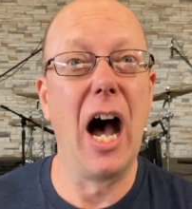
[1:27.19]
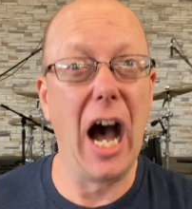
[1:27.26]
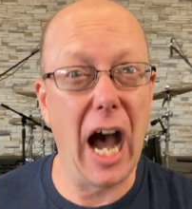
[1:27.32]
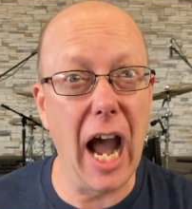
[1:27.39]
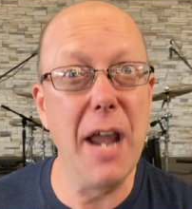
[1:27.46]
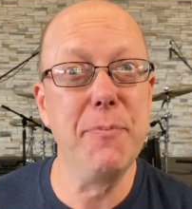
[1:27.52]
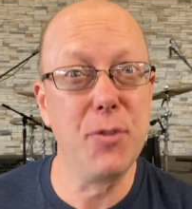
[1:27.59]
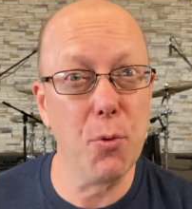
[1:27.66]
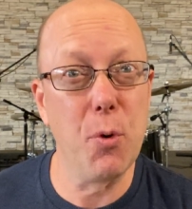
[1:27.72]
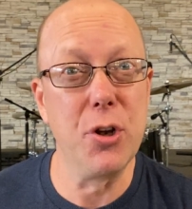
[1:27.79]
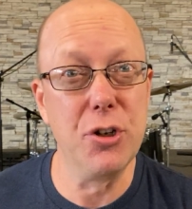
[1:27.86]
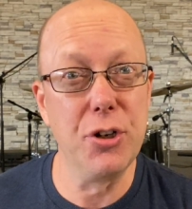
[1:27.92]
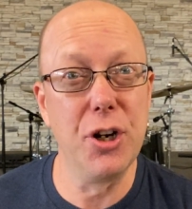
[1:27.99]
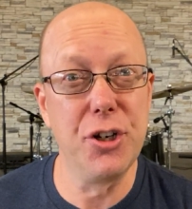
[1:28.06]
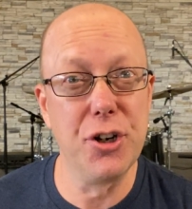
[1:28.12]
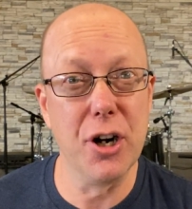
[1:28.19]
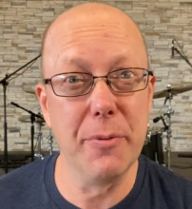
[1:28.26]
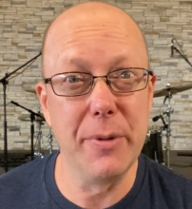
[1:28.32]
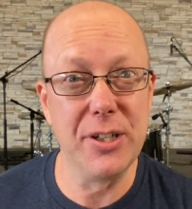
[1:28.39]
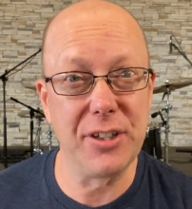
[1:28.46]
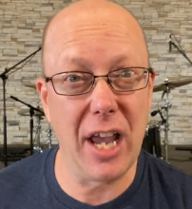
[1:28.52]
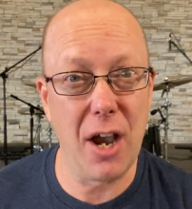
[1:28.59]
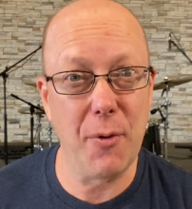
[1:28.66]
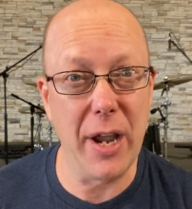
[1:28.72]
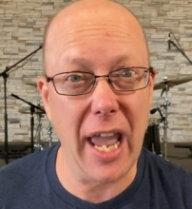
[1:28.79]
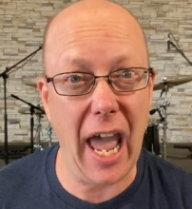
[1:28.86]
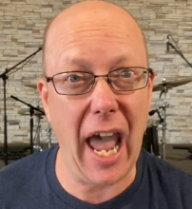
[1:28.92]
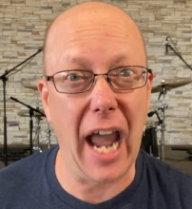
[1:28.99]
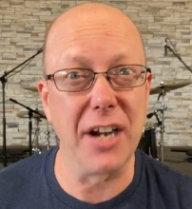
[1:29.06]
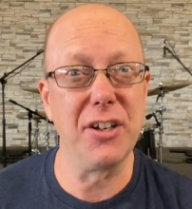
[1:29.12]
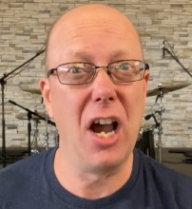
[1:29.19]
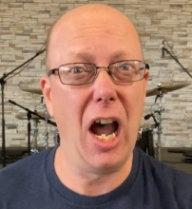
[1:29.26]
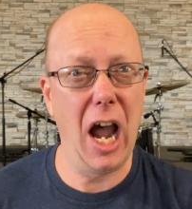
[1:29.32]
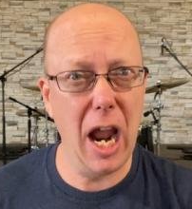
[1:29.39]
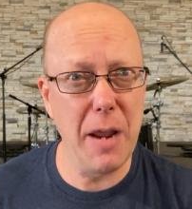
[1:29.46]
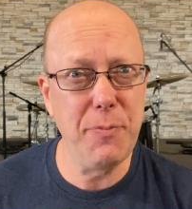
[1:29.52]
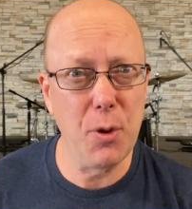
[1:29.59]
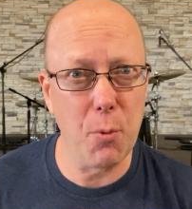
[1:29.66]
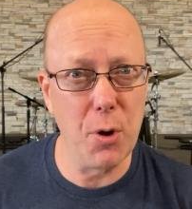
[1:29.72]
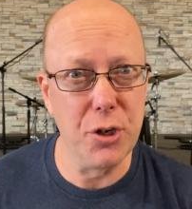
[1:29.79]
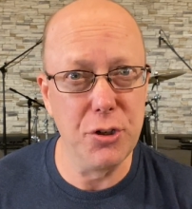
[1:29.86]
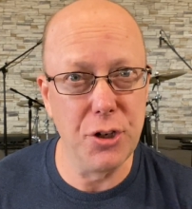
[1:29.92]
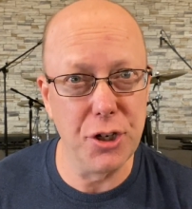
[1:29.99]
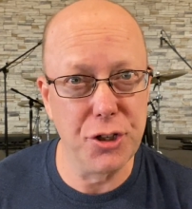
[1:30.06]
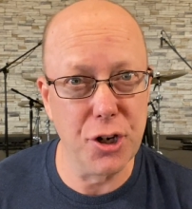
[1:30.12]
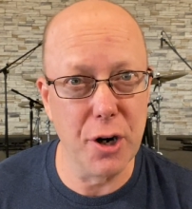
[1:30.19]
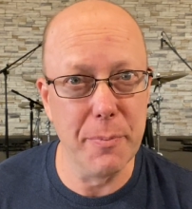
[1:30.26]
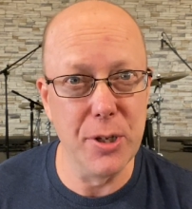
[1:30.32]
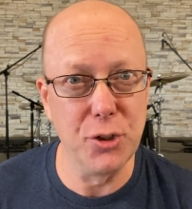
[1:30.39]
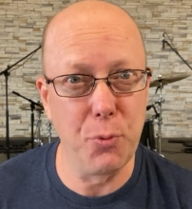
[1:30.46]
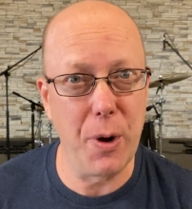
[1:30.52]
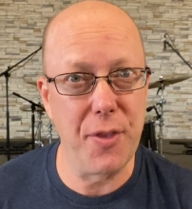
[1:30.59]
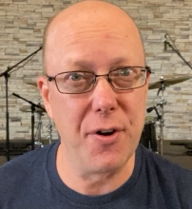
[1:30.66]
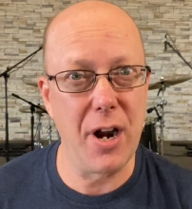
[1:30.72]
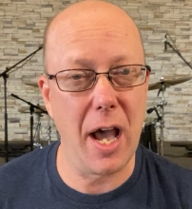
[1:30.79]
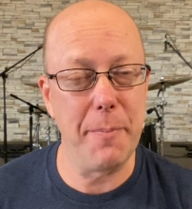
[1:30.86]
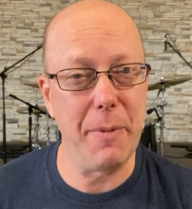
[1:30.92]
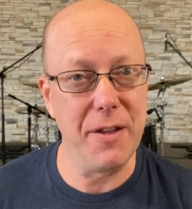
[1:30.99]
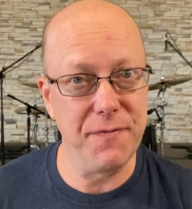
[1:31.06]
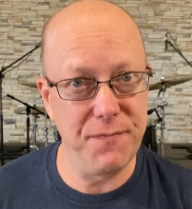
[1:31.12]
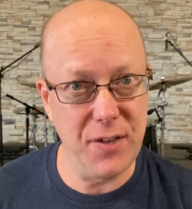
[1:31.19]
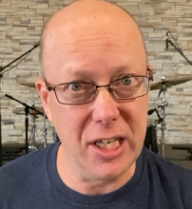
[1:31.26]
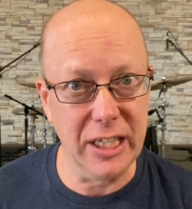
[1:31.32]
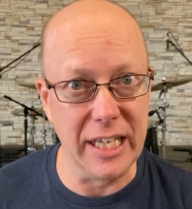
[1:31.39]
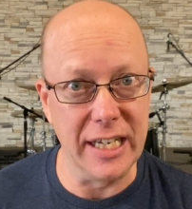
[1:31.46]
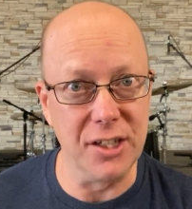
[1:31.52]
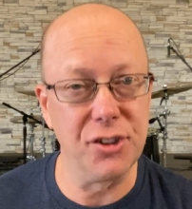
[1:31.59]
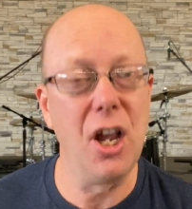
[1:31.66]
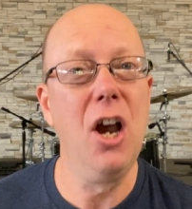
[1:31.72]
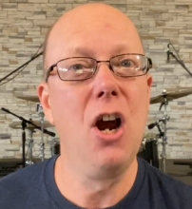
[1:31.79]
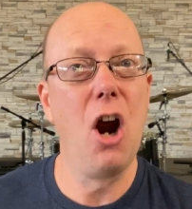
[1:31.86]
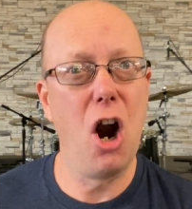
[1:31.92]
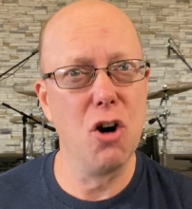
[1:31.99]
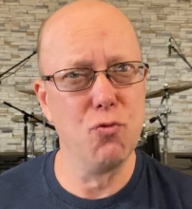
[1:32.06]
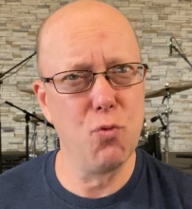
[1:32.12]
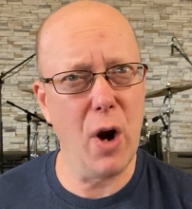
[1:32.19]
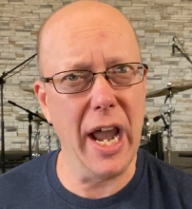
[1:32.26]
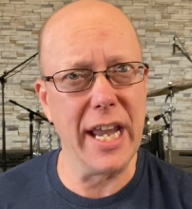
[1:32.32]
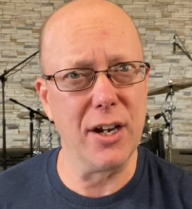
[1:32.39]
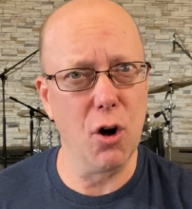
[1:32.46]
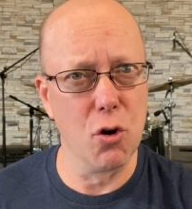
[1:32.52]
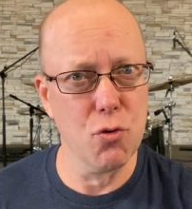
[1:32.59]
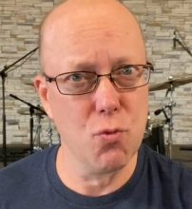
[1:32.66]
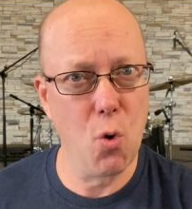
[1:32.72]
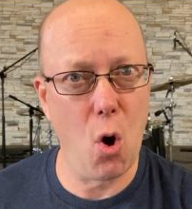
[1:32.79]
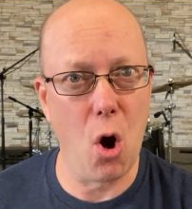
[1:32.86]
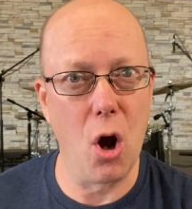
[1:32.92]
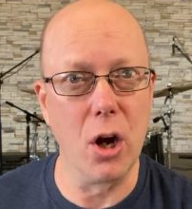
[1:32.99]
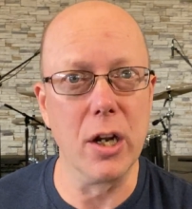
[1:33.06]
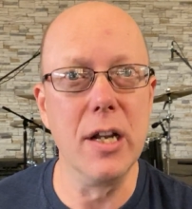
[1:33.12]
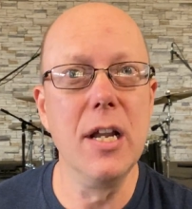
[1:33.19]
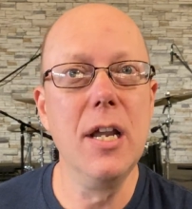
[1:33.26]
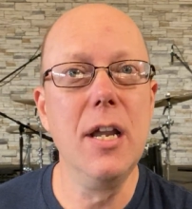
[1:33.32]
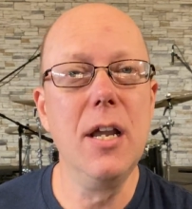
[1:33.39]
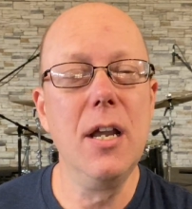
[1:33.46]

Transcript: I'm the one who determines how I act. I'm the one who determines whether or not my feelings are right or wrong.